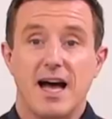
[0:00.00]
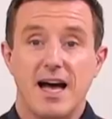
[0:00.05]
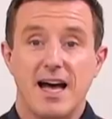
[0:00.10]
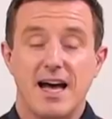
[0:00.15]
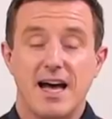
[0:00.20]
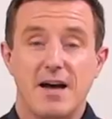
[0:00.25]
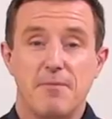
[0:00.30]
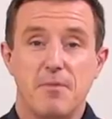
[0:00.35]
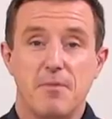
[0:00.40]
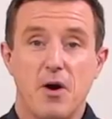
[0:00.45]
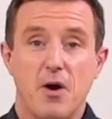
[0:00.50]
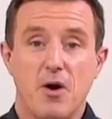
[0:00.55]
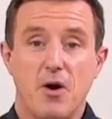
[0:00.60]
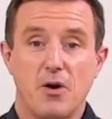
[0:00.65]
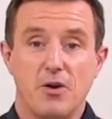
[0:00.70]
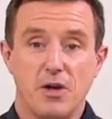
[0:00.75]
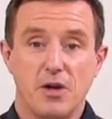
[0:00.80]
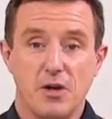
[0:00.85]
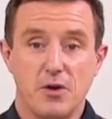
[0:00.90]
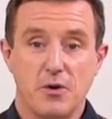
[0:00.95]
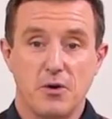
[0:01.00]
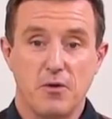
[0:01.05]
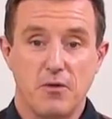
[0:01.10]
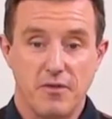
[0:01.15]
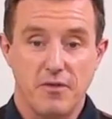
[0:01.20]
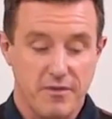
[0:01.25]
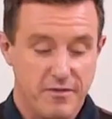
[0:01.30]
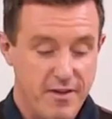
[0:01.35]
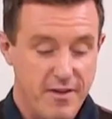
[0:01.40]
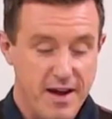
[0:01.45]
um, on your
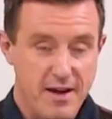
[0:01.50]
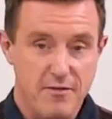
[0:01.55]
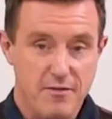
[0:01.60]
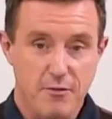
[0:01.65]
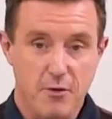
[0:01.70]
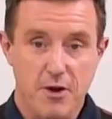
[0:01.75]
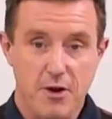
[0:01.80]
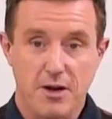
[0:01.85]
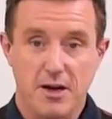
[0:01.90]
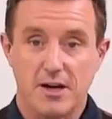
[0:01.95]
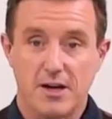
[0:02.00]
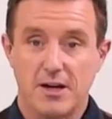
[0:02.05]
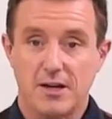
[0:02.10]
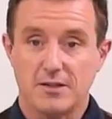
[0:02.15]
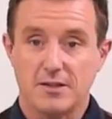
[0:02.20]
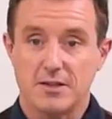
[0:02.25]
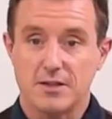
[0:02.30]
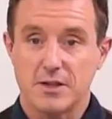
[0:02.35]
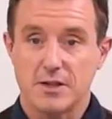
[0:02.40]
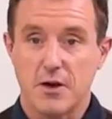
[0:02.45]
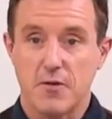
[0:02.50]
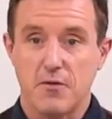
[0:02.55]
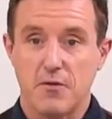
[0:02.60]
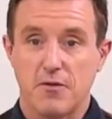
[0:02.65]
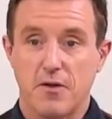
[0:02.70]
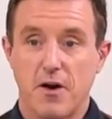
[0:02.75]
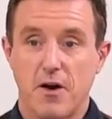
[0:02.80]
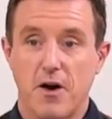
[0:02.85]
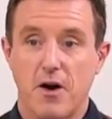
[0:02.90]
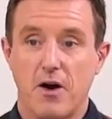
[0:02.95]
favourite cards so
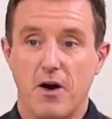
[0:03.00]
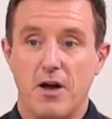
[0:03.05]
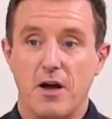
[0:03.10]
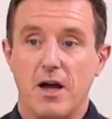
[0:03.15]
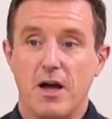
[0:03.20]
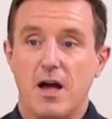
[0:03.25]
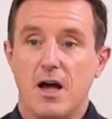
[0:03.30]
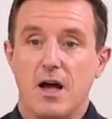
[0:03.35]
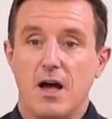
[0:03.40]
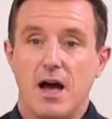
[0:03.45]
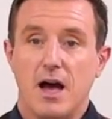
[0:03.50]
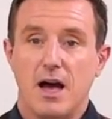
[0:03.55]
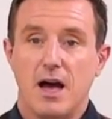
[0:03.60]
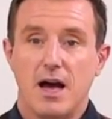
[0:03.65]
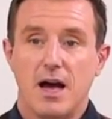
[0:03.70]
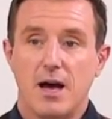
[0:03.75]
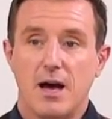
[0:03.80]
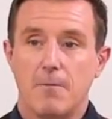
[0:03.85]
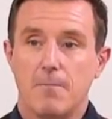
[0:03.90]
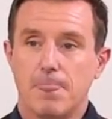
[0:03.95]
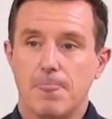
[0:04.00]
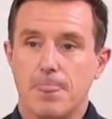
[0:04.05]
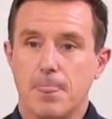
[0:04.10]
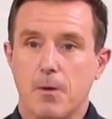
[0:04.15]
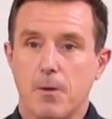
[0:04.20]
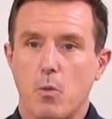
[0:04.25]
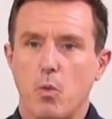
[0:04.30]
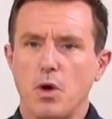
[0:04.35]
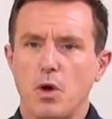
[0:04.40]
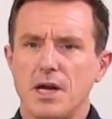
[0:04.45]
far. Um,
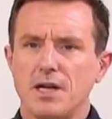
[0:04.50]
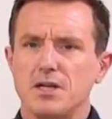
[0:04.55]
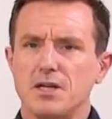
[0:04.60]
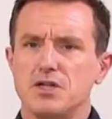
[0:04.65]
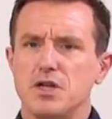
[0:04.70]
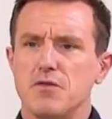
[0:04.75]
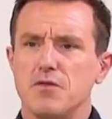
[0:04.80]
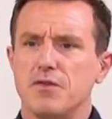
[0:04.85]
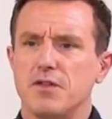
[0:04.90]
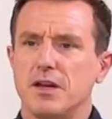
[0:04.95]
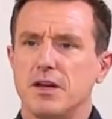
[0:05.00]
what are you going to do for